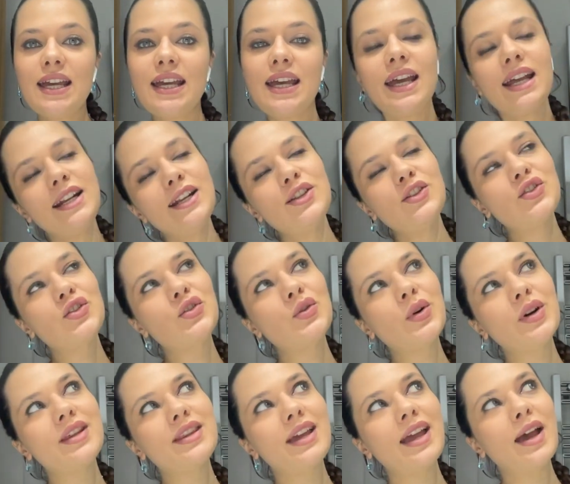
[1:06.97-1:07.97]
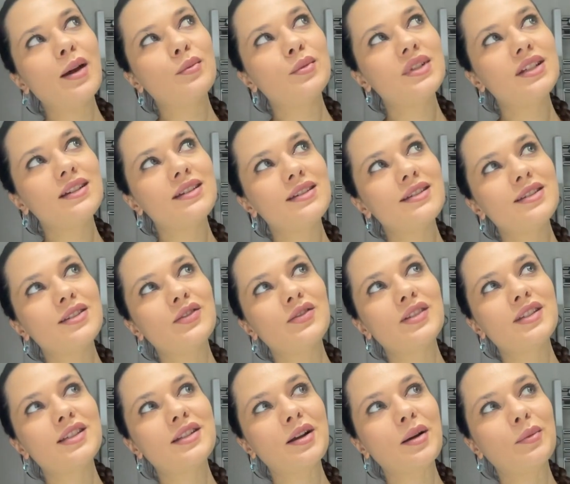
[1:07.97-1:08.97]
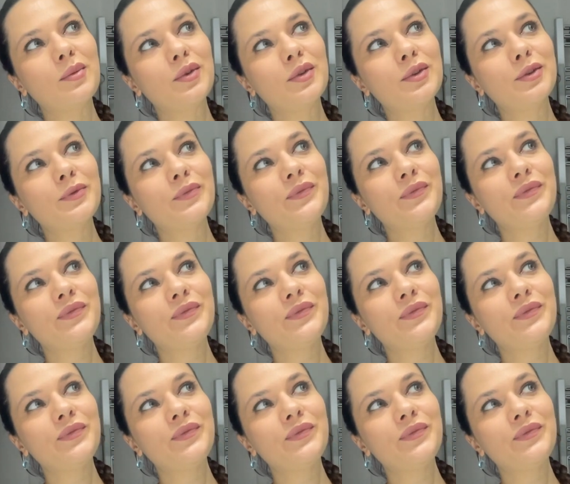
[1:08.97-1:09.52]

and enjoy the emptiness of Istanbul.